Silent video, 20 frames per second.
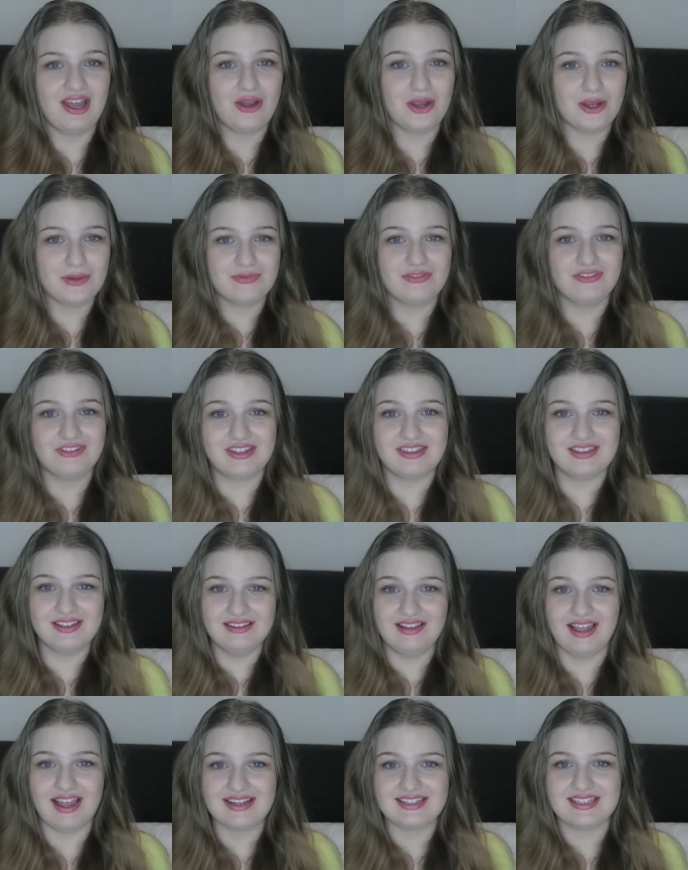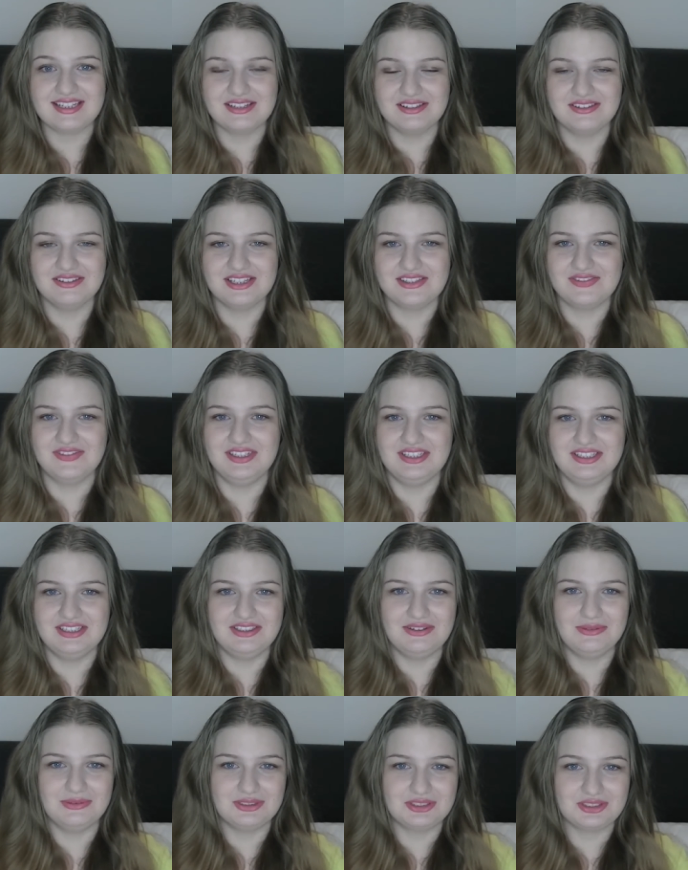Hopefully the lighting on this
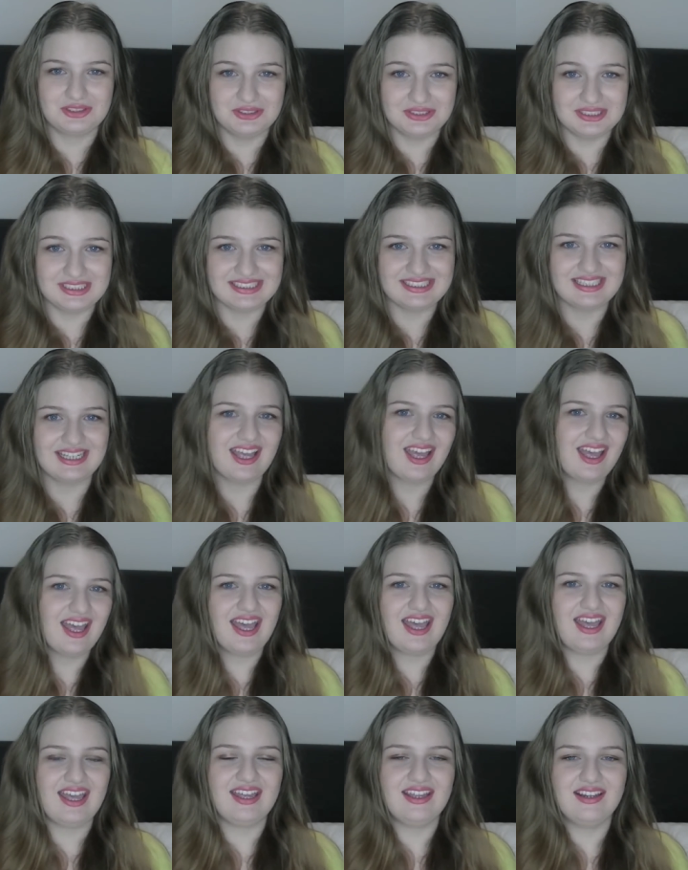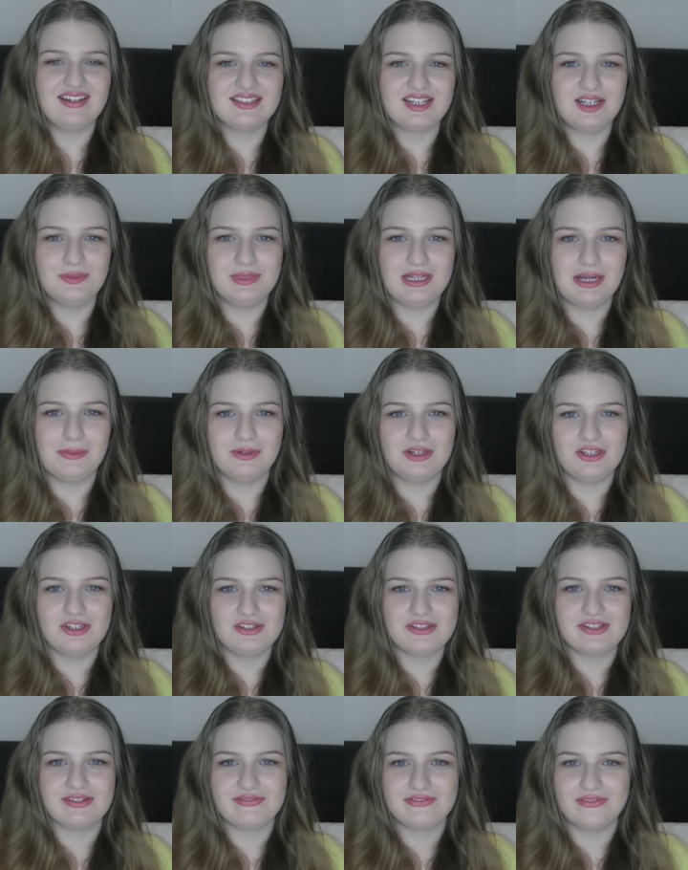video was good and I'll be able to
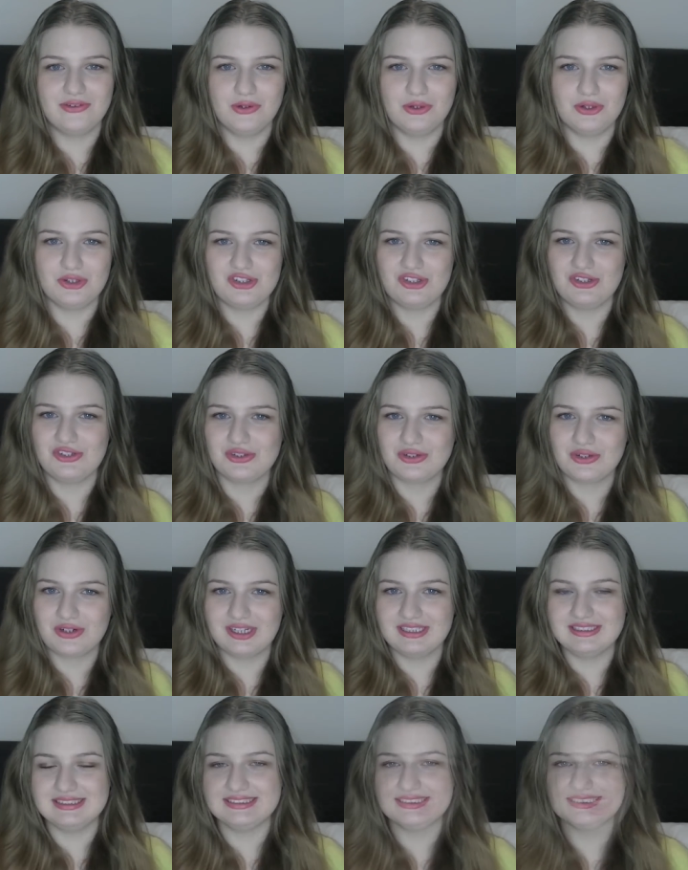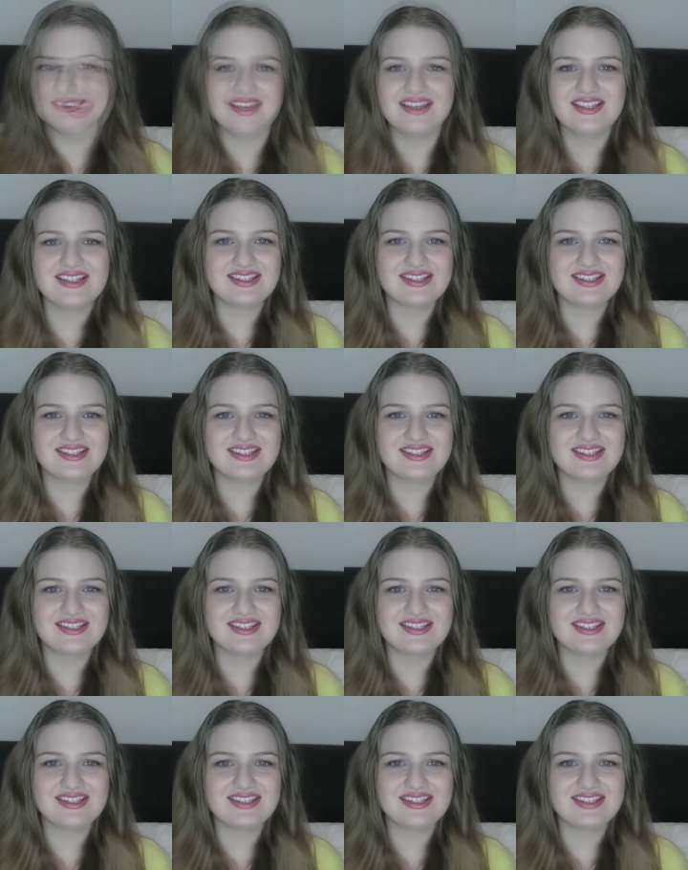use it for tutorials.